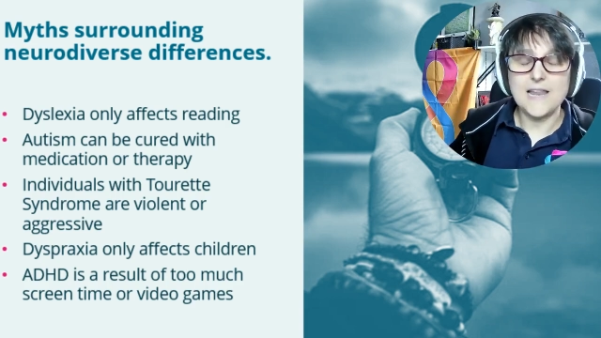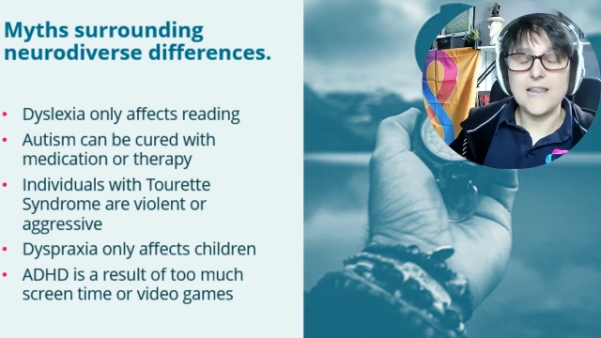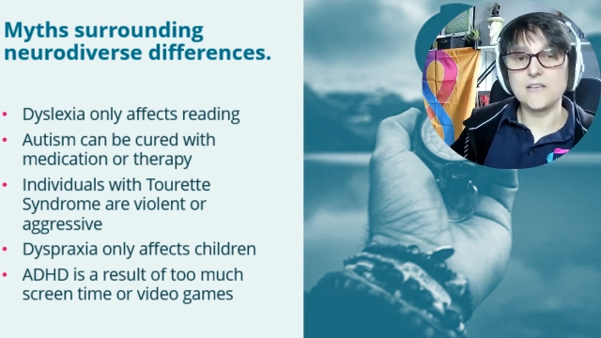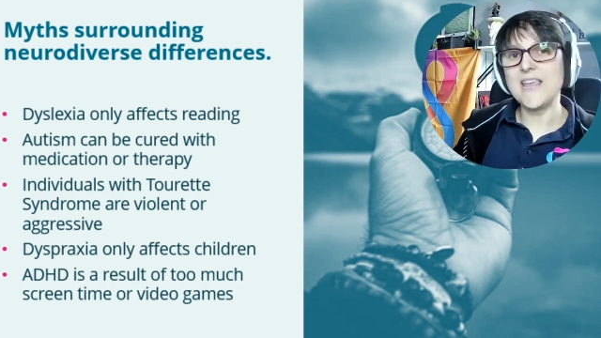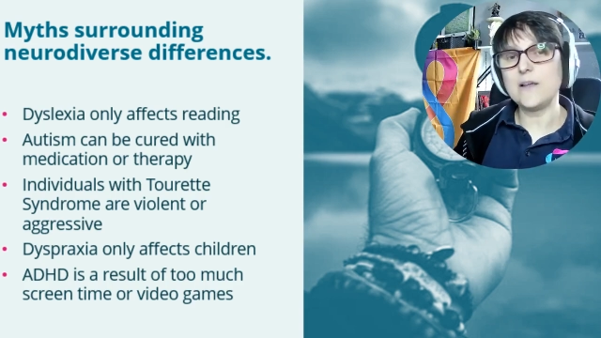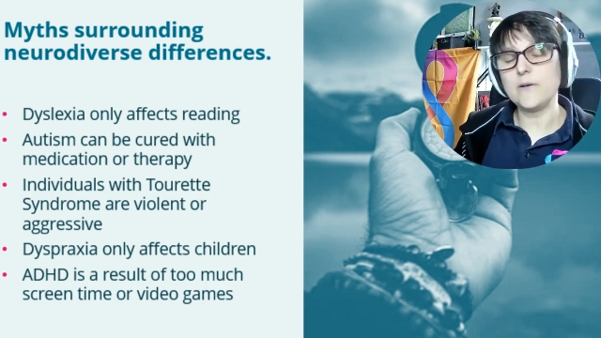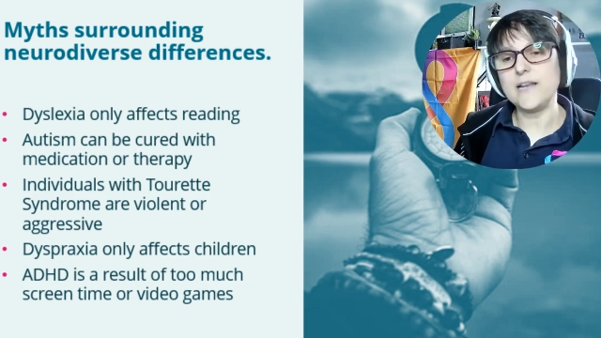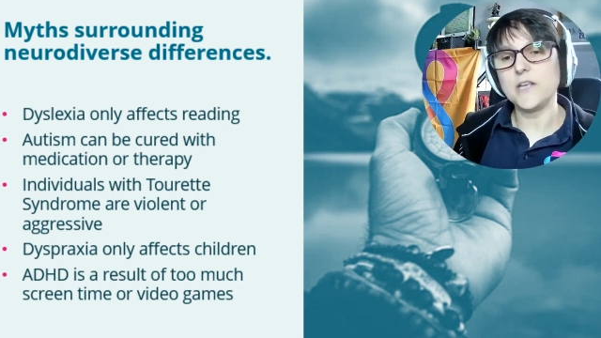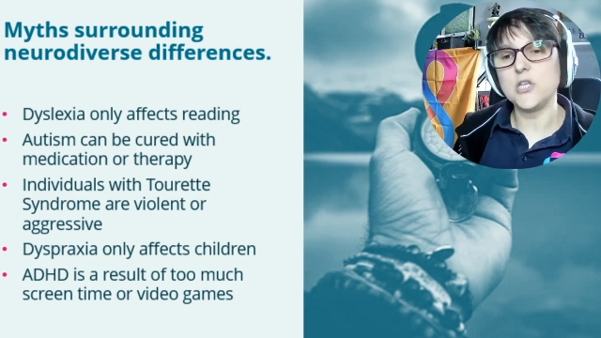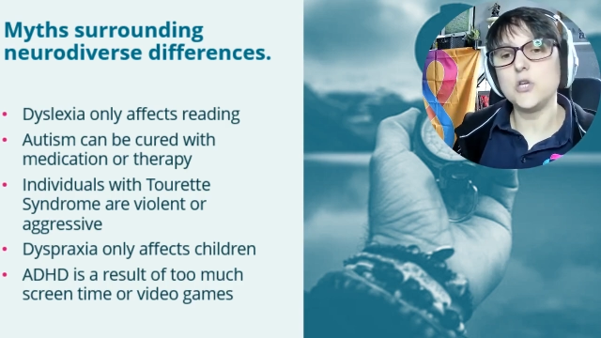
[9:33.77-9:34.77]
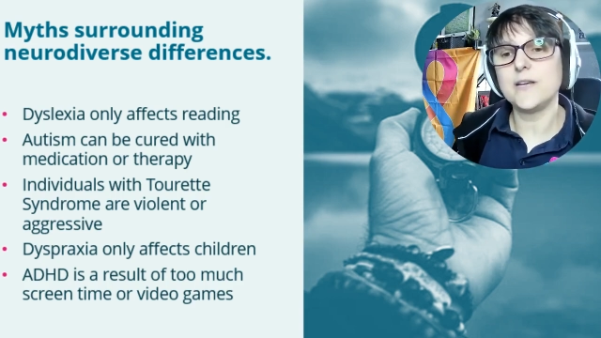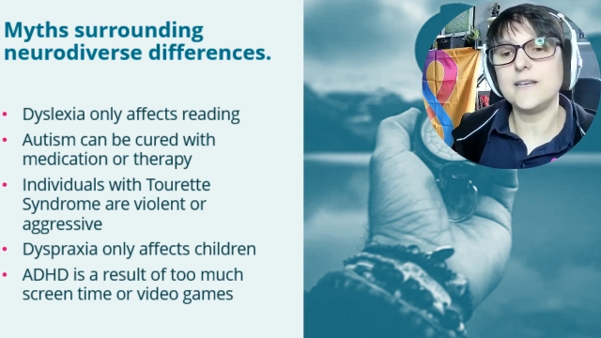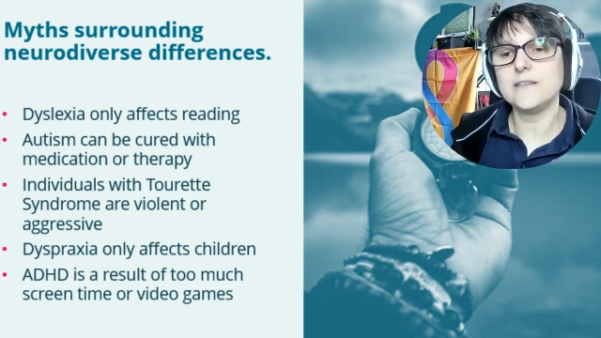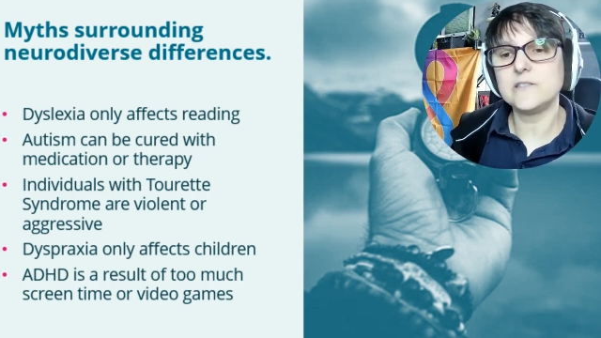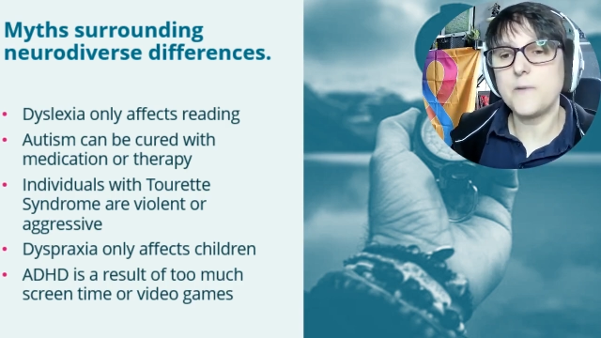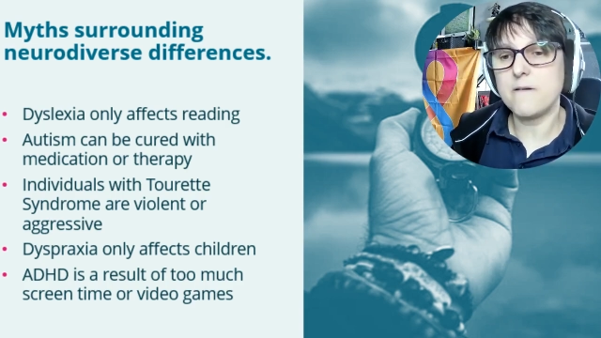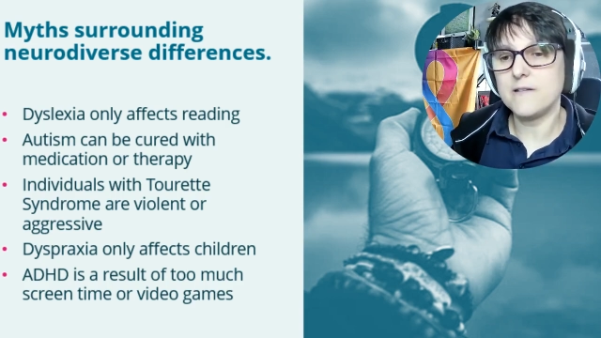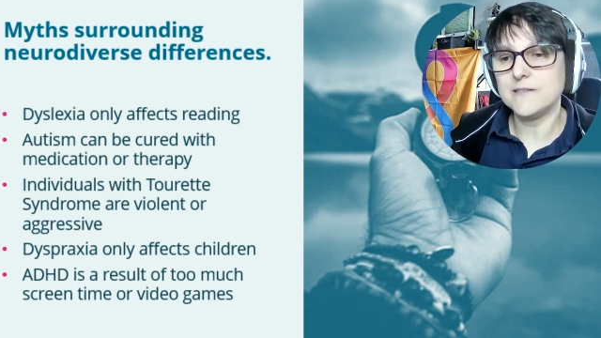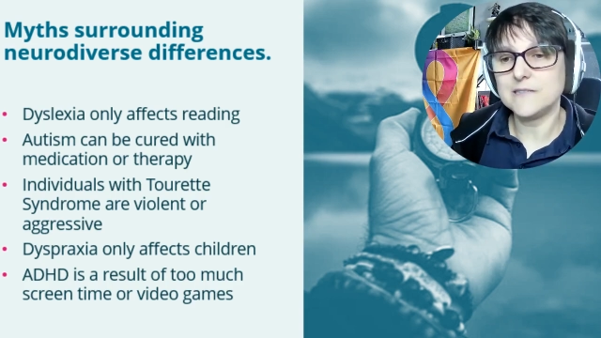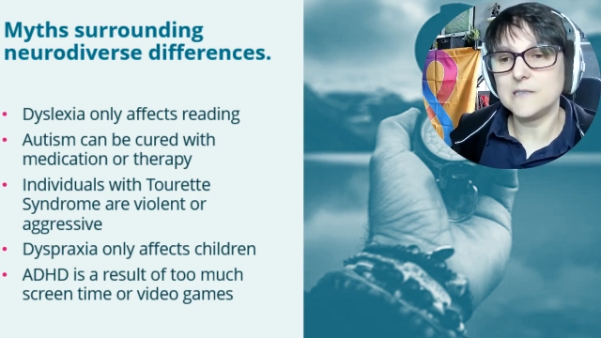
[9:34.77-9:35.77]
Equally, like you can
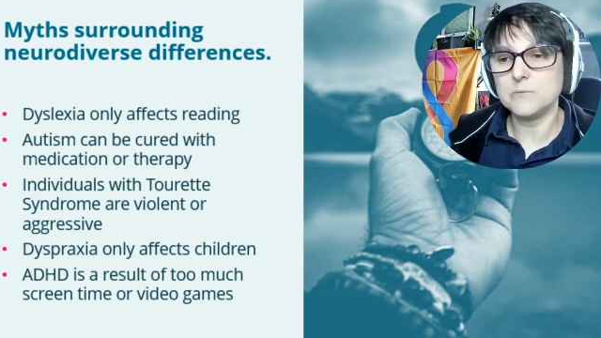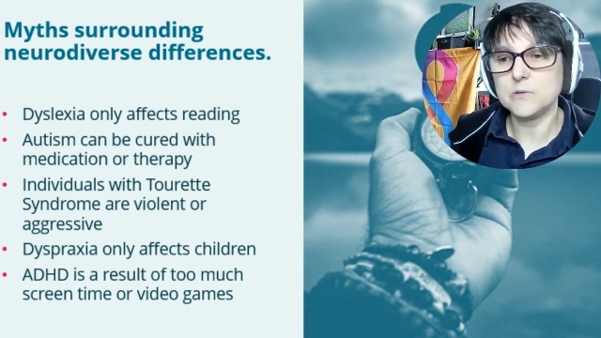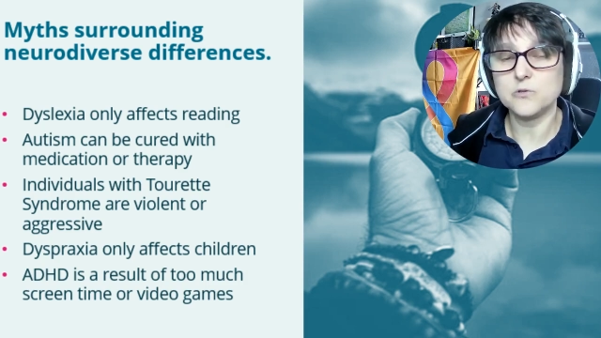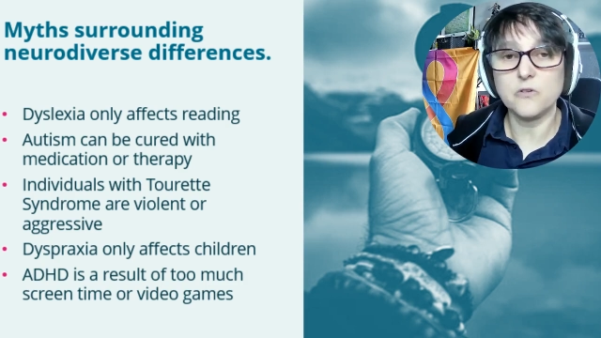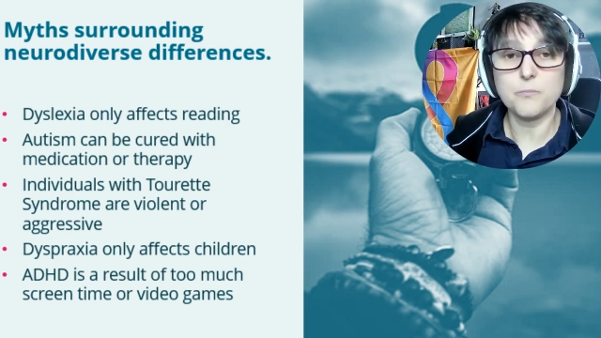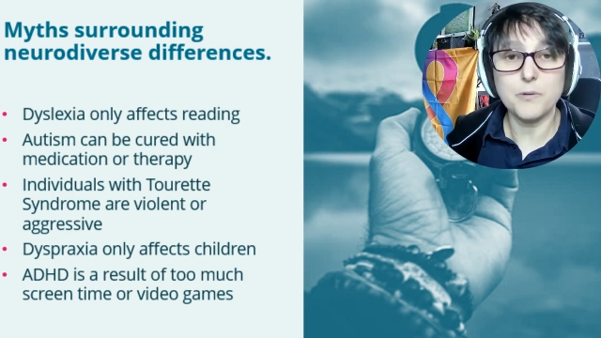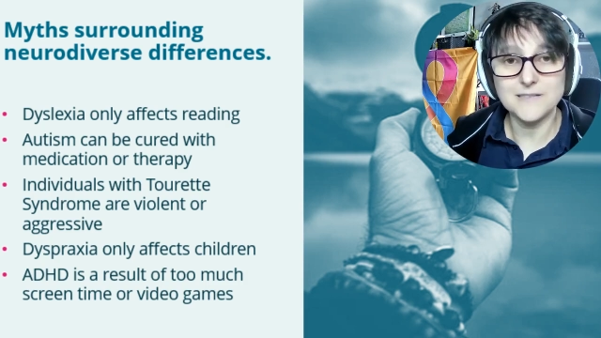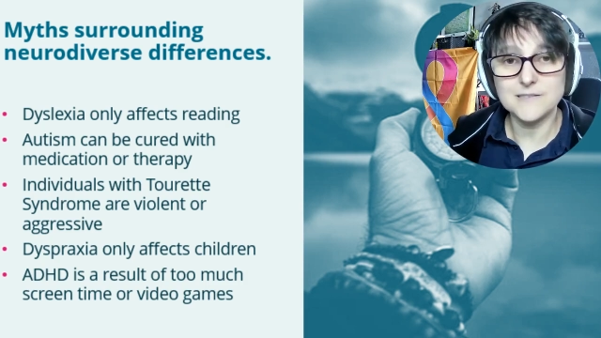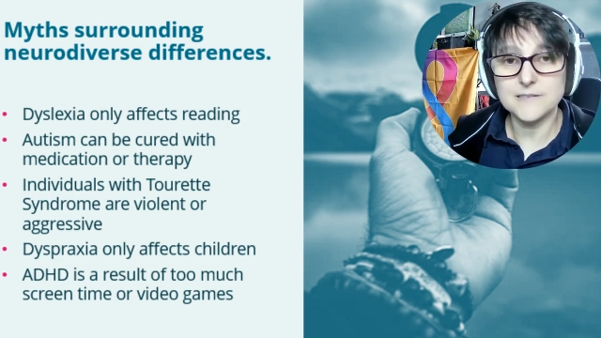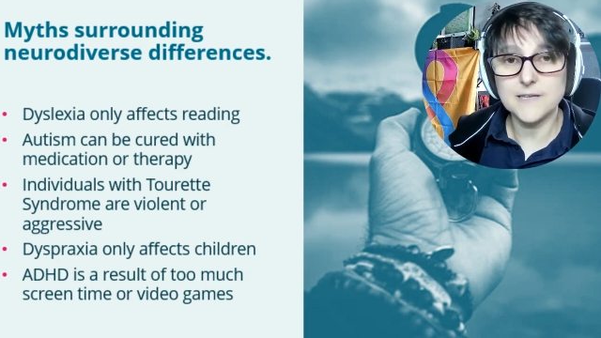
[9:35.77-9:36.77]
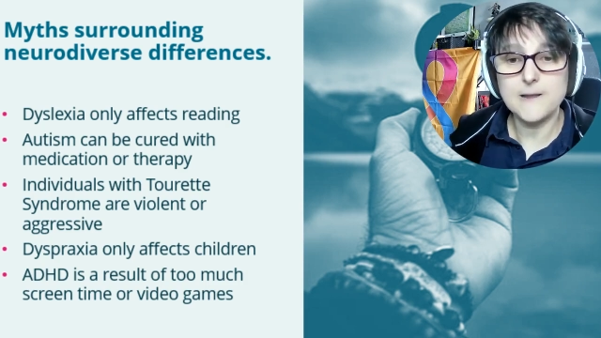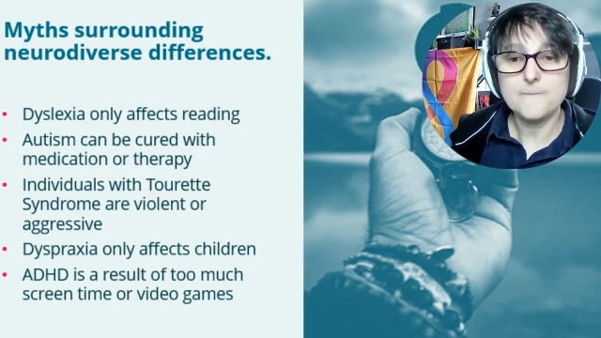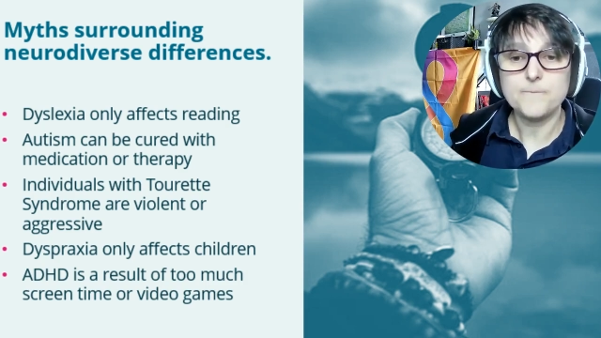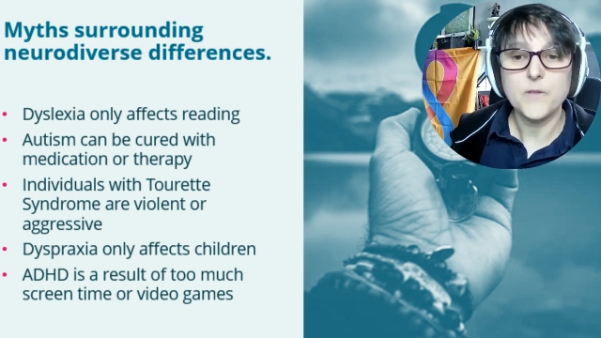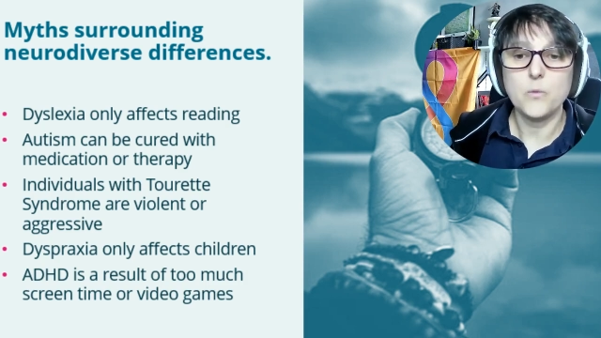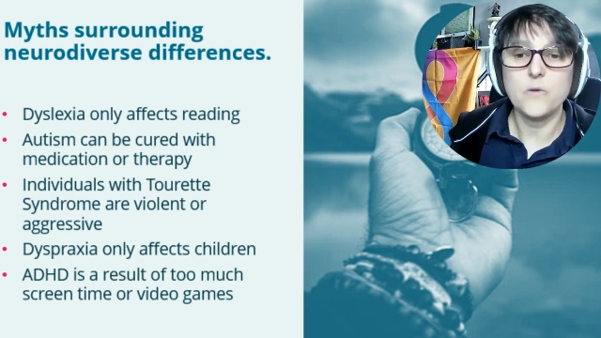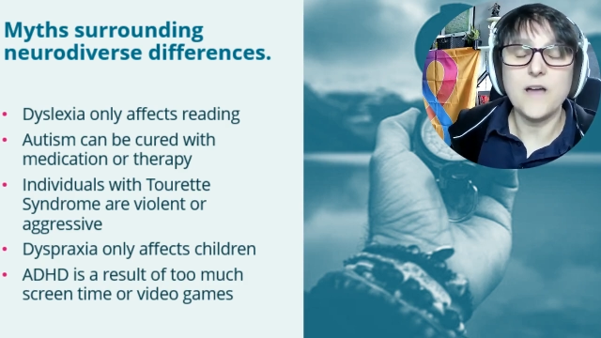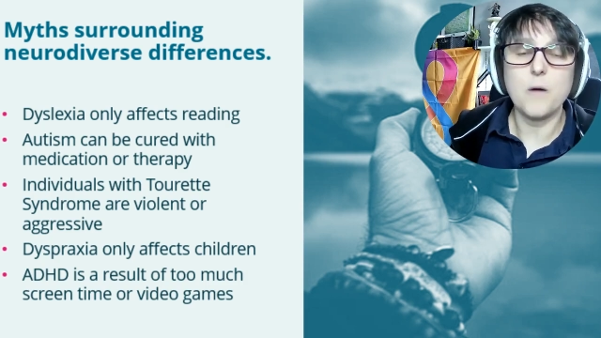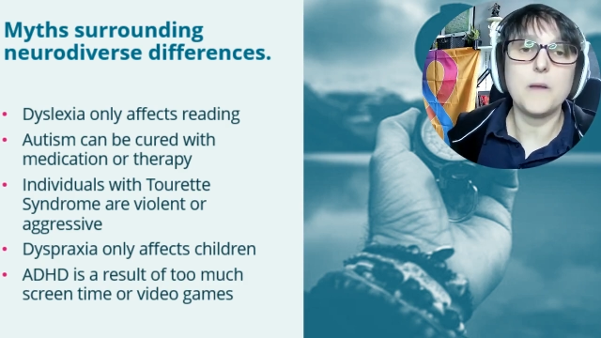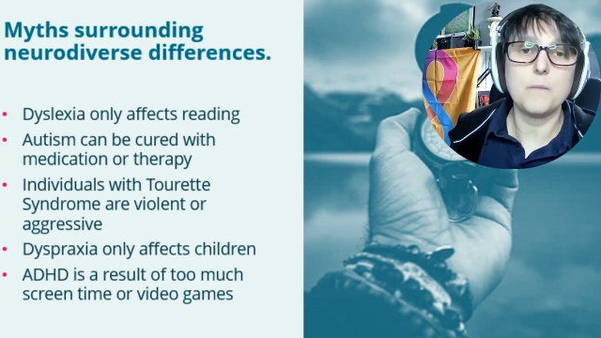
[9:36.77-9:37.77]
experience symptoms of pregnancy
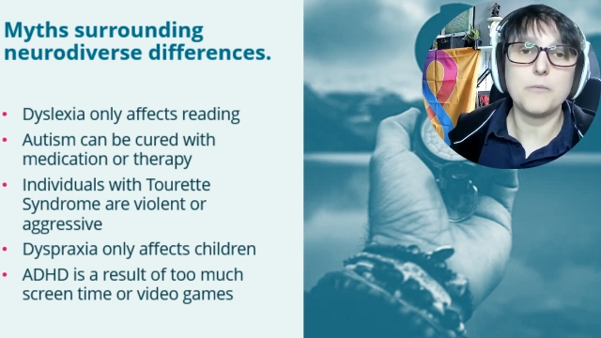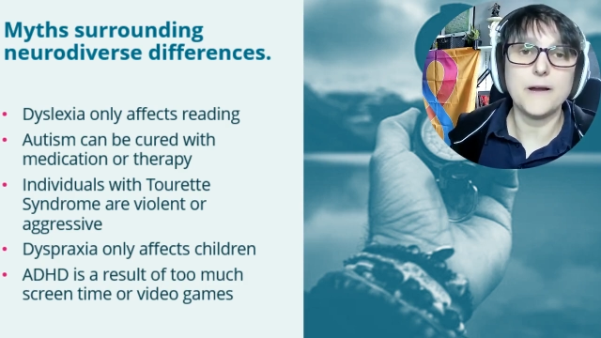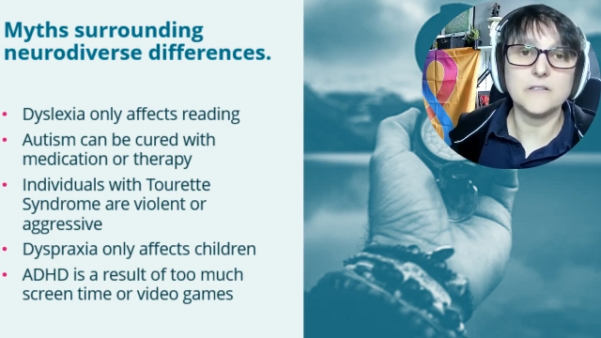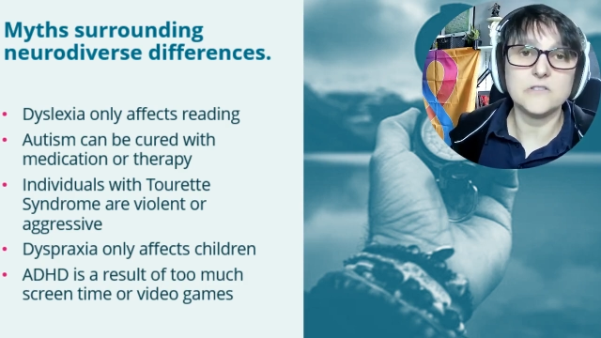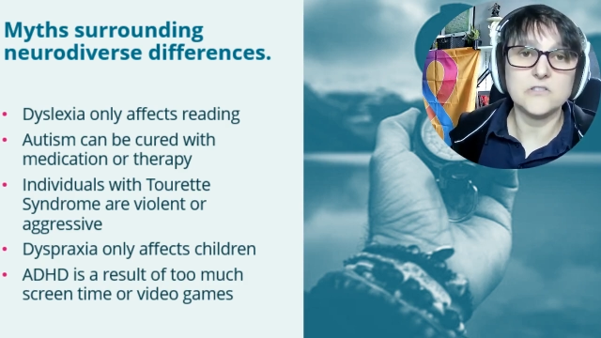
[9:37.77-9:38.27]
without being pregnant.